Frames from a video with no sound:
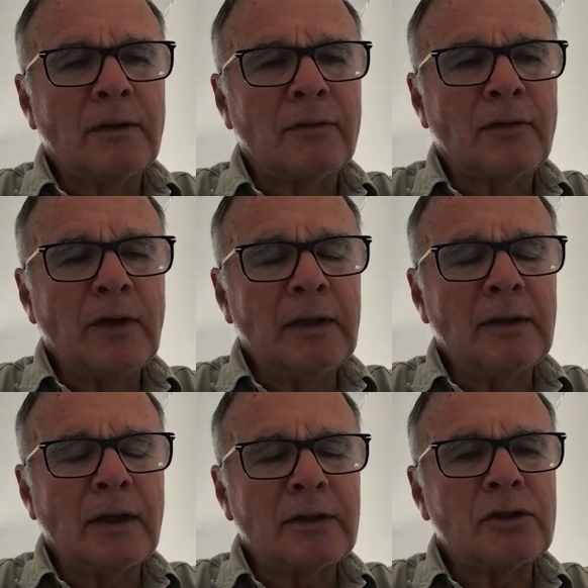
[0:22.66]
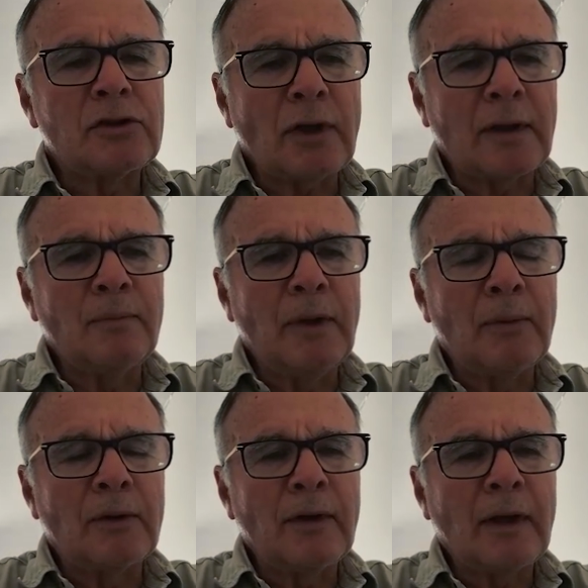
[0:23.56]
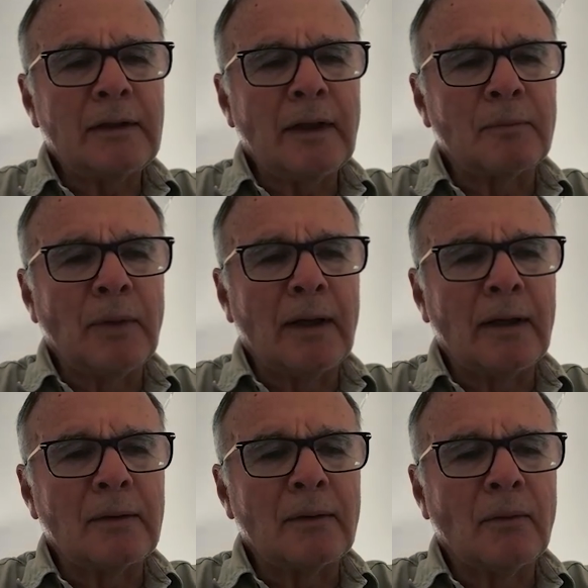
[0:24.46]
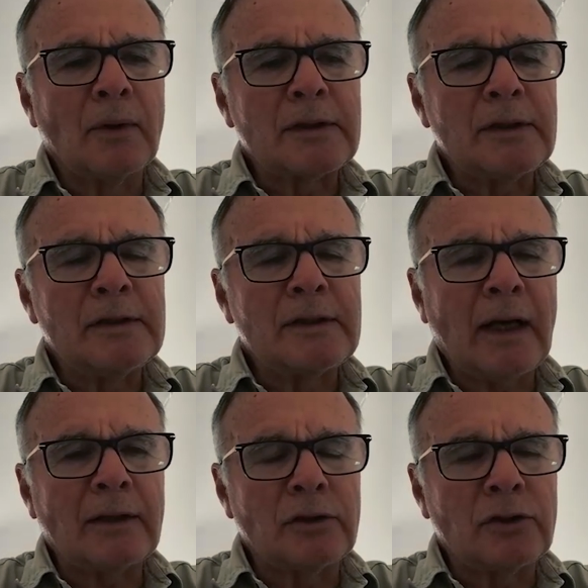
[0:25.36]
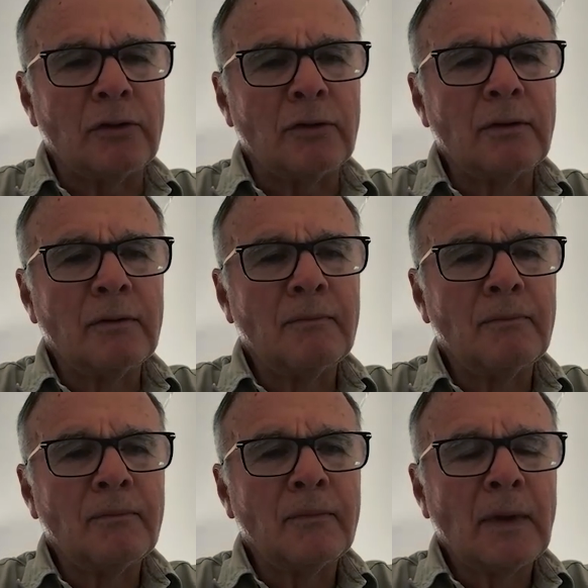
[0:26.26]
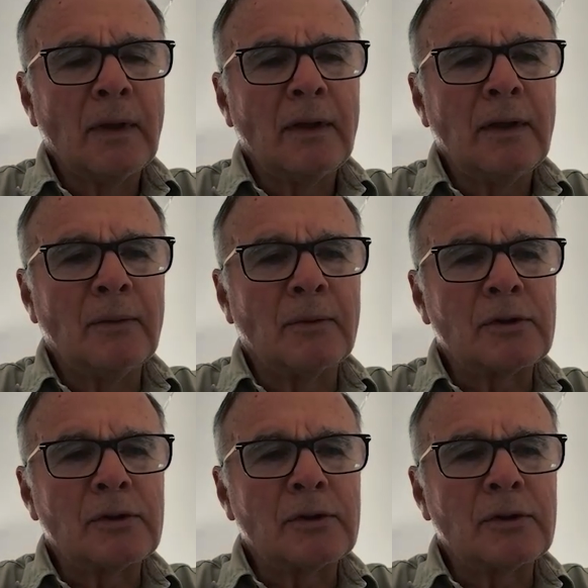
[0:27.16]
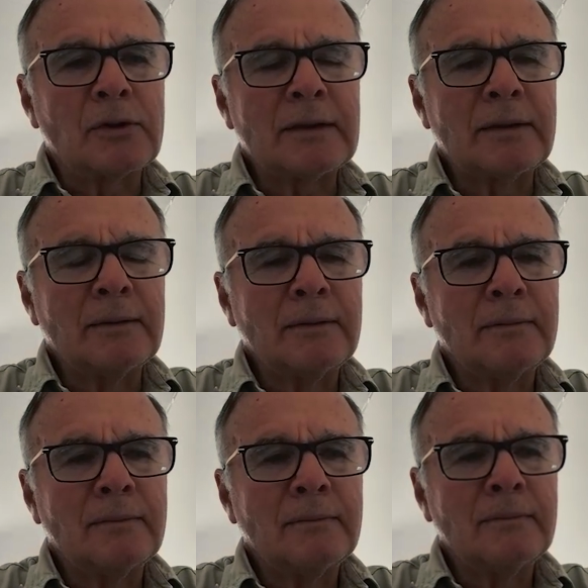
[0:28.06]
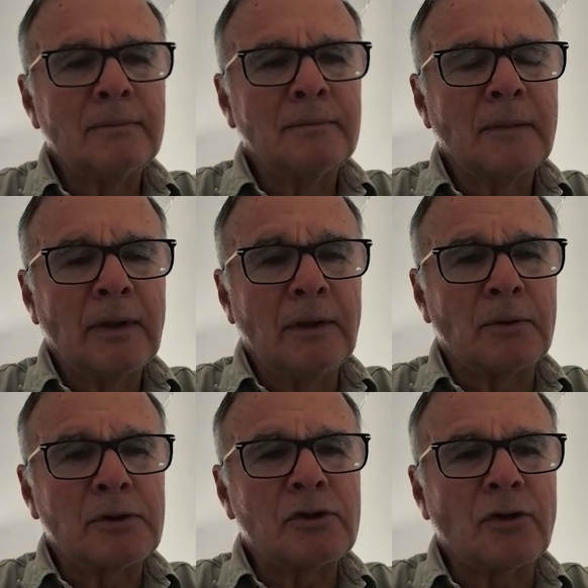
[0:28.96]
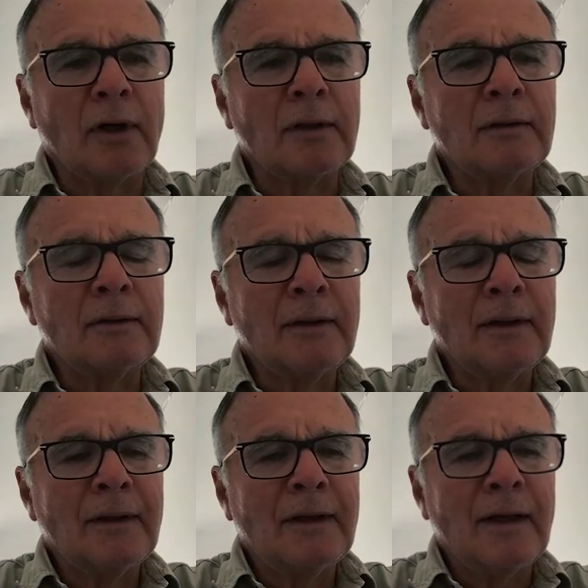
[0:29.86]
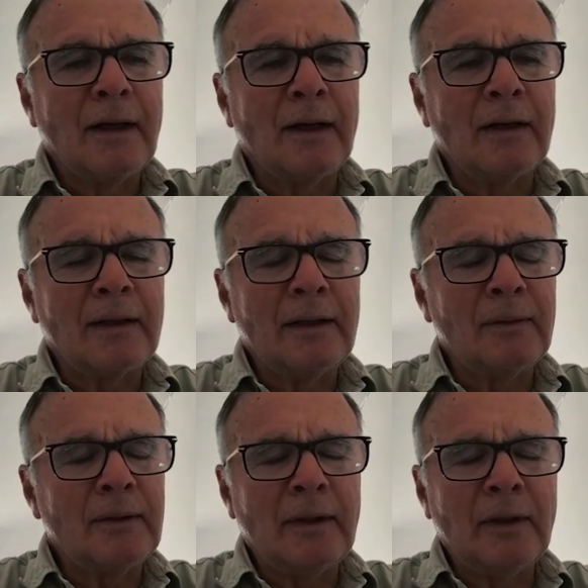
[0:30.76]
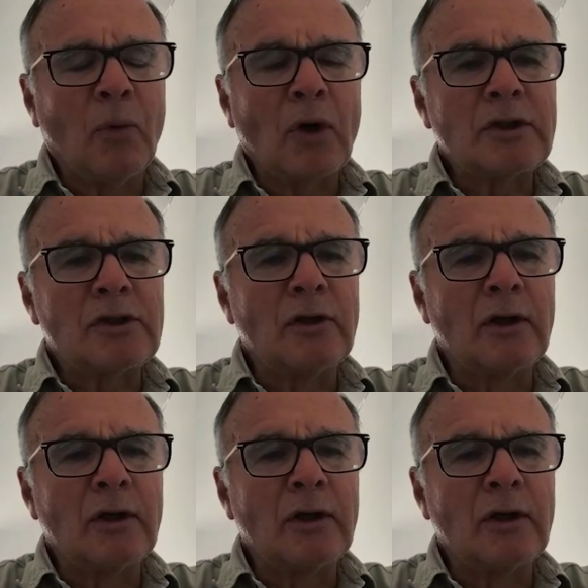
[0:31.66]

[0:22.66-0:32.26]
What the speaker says: The thing that struck me with that young man was his attitude. He was quiet, he was strong, he wanted to